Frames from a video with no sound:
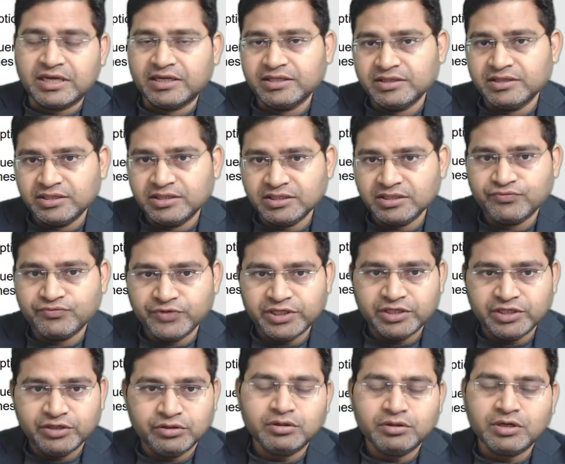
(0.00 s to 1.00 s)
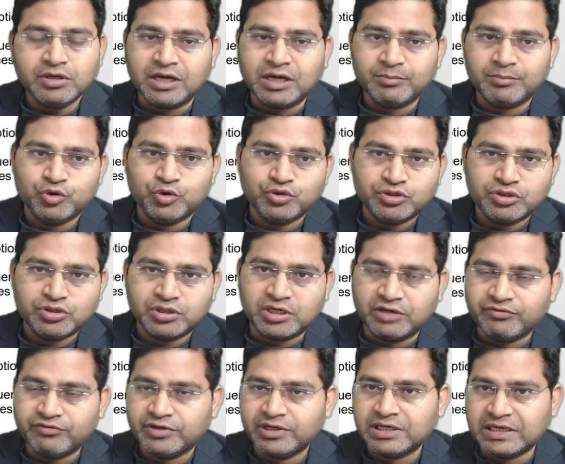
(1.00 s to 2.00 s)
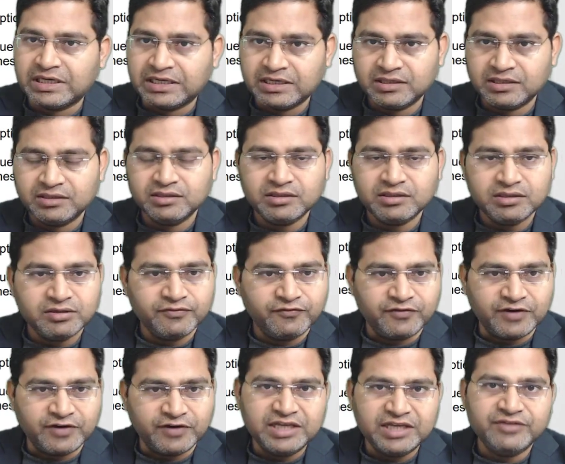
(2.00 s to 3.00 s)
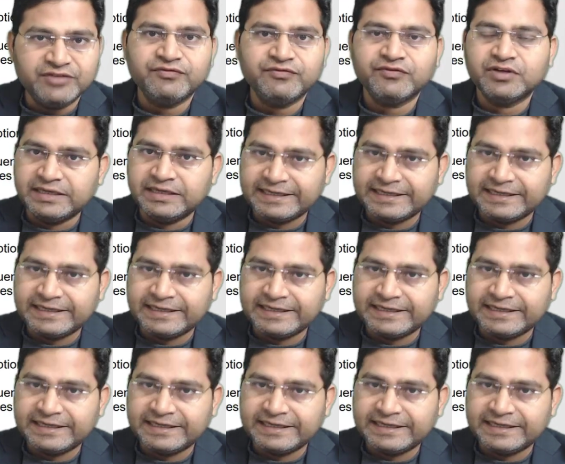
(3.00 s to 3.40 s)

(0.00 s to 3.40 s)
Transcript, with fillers: and in this video I'm going to cover another 5